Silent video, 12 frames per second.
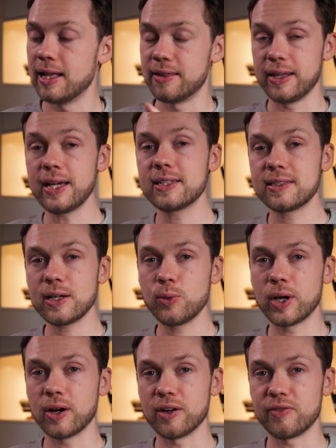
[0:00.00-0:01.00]
The next thing we're
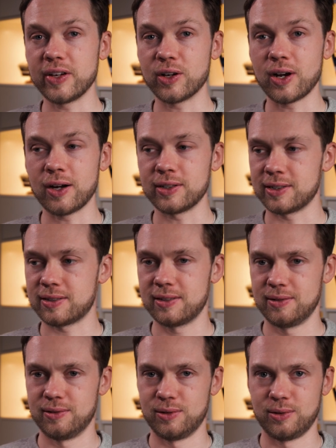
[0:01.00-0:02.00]
going to figure out is,
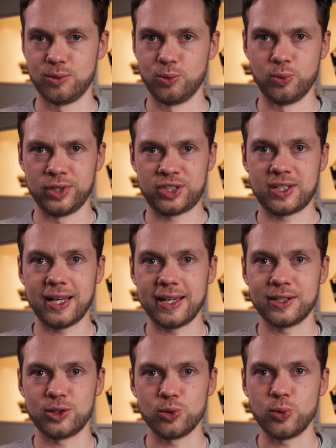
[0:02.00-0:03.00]
which
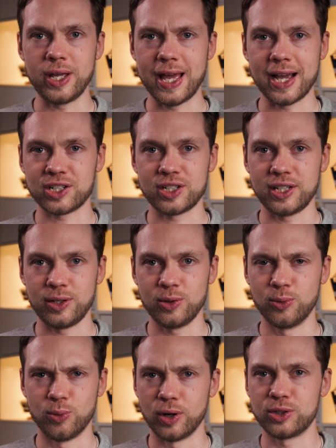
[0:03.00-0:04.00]
client do we actually
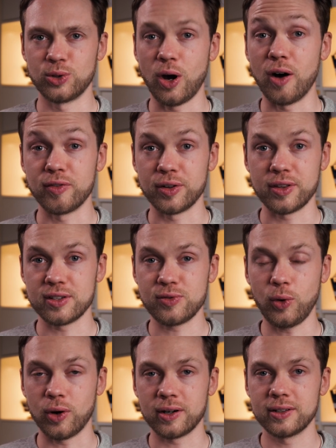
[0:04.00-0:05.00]
want to offer this
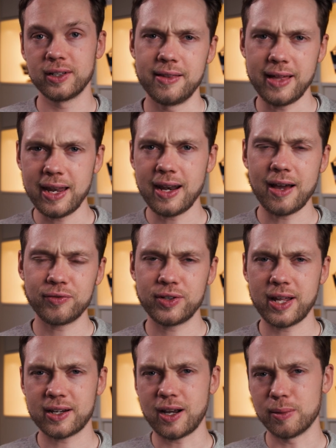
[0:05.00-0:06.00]
for? Then after
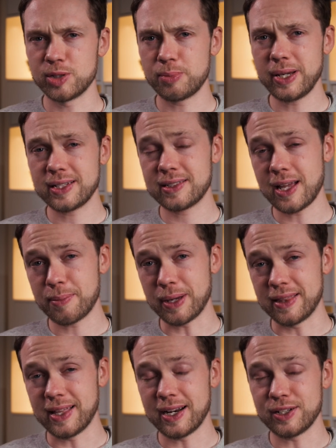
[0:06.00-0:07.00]
that comes a big step,
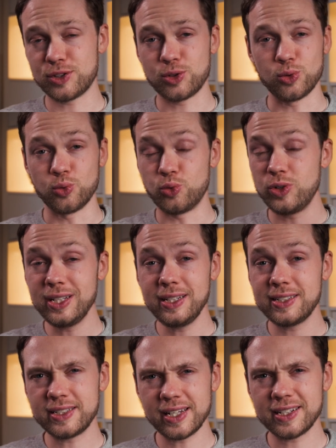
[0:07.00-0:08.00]
and that is to really
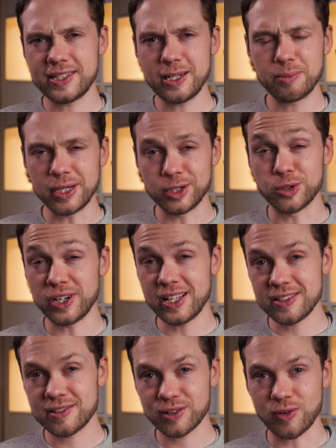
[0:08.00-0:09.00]
dig deep into
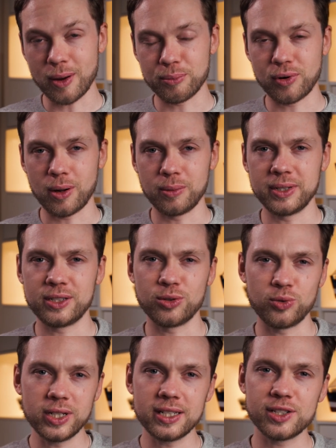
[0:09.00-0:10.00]
Instagram, probably to
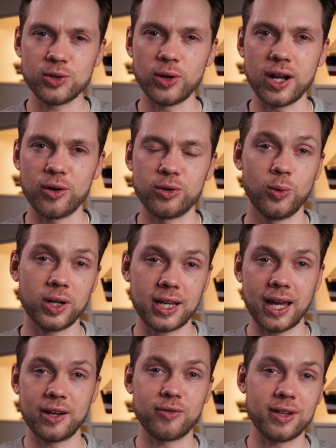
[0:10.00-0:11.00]
really sort out what
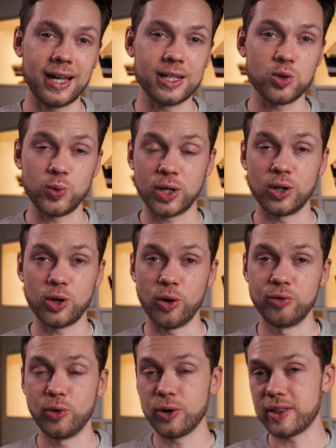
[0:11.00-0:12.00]
kind of clients we could go
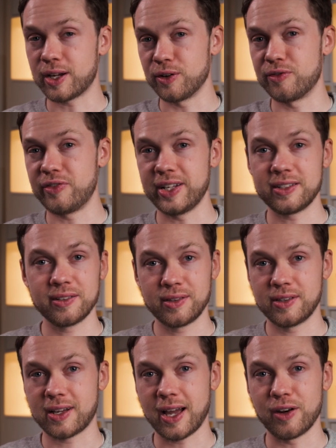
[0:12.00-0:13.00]
for that could fit
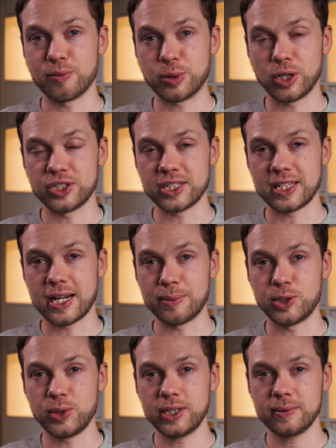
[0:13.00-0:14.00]
the kind of project that I'm
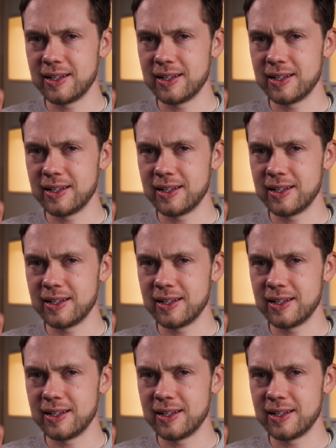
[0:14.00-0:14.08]
doing.